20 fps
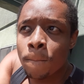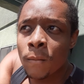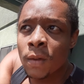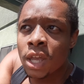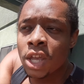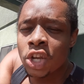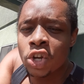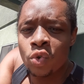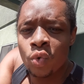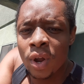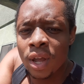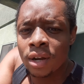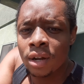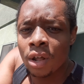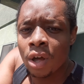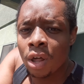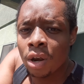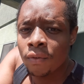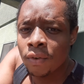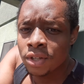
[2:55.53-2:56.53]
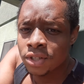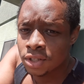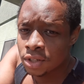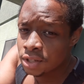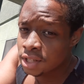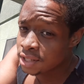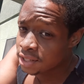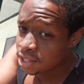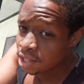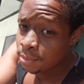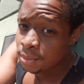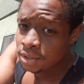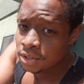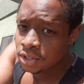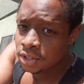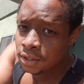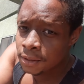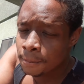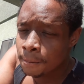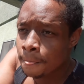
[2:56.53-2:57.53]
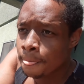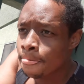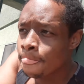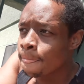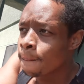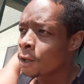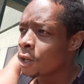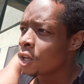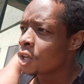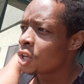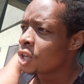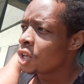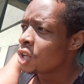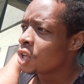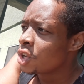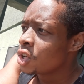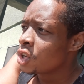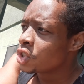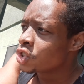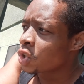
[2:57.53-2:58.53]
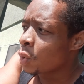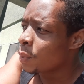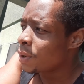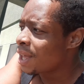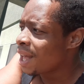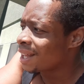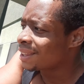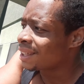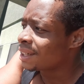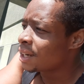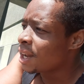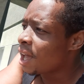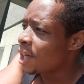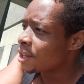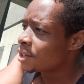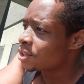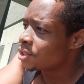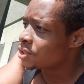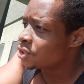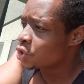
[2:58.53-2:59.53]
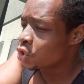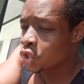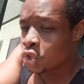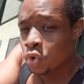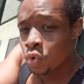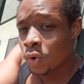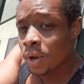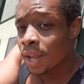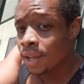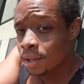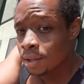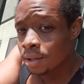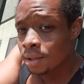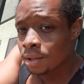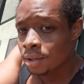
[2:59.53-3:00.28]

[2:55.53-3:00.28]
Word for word: he created all of us in his image. So we got the knowledge to create